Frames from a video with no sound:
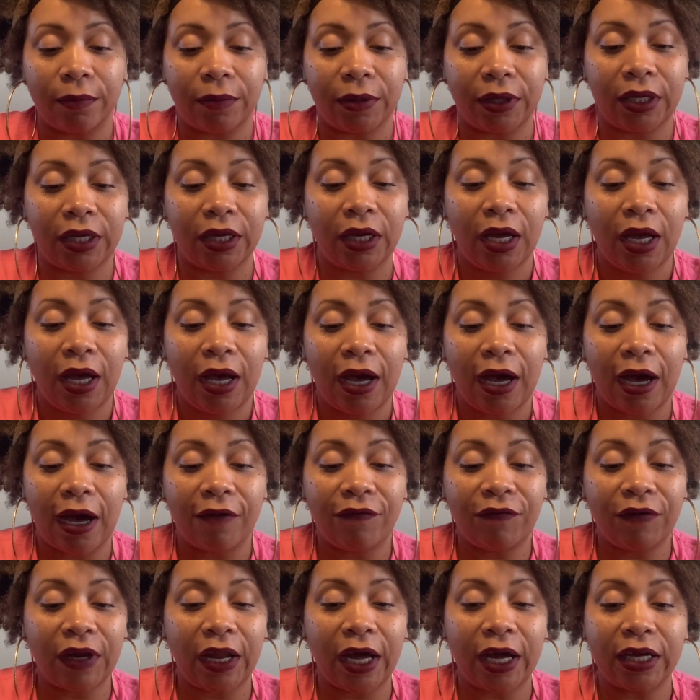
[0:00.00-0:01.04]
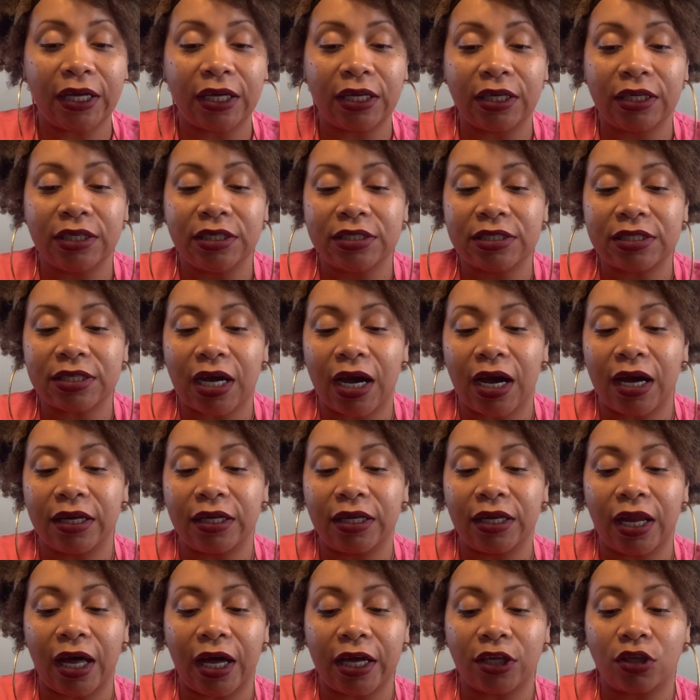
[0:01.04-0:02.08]
But I feel like it's kind
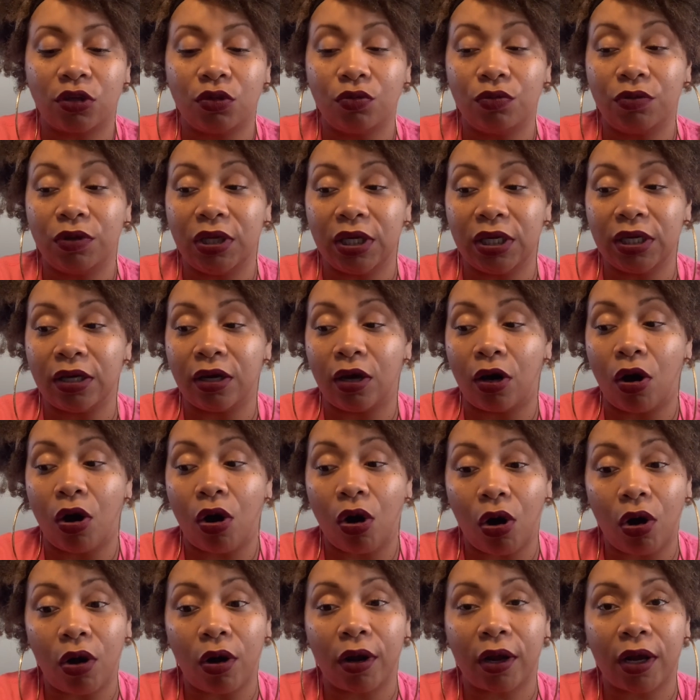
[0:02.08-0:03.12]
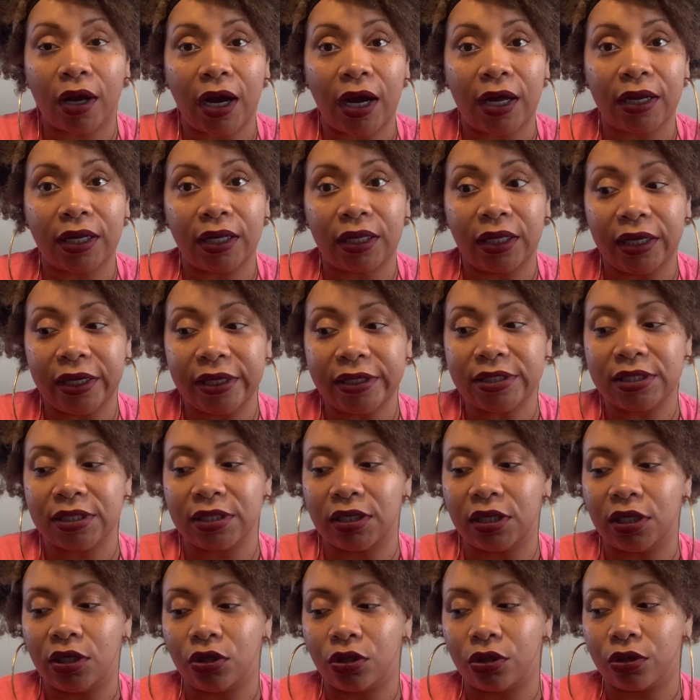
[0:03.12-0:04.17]
of like you get a hard kind of
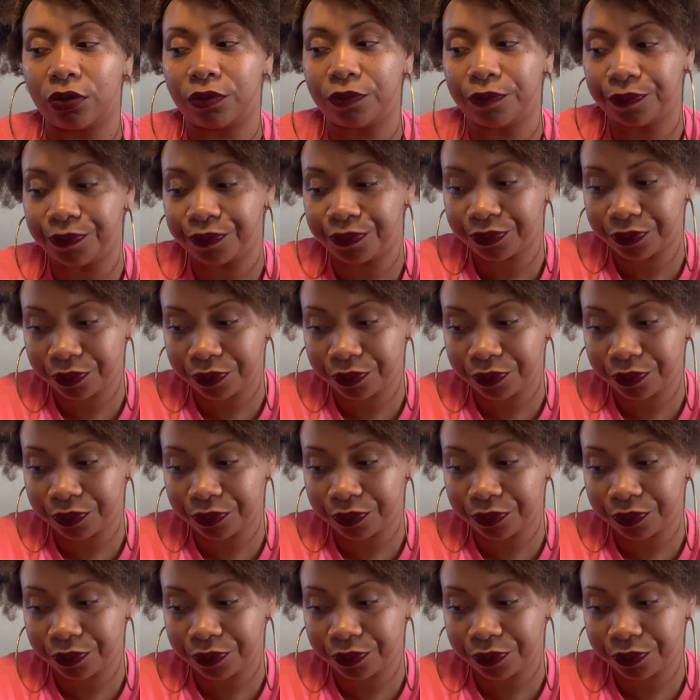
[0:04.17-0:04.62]
lesson here.